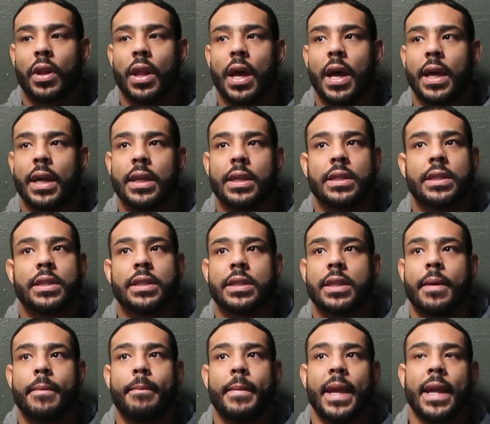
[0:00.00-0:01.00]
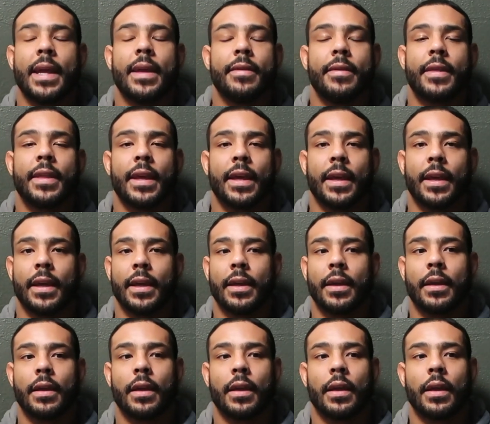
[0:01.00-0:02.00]
reliance is the main
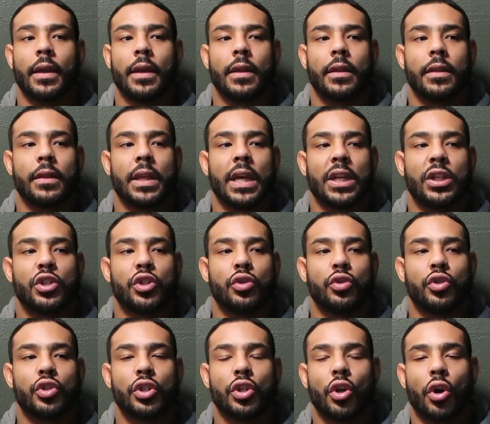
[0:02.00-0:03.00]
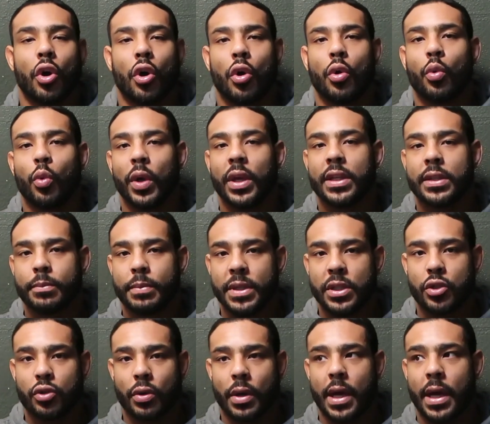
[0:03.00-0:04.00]
thing that you should always
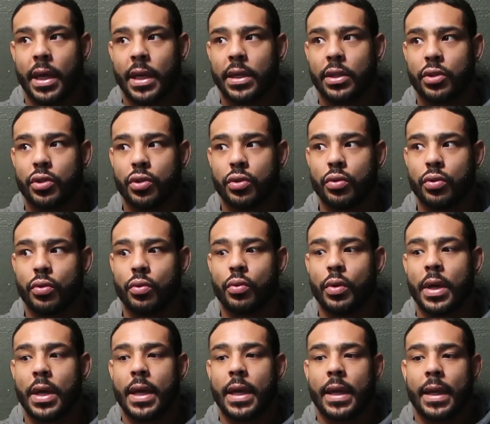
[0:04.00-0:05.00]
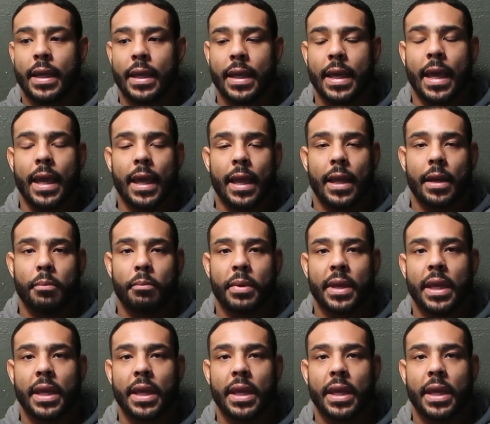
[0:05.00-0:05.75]
be trying to gain.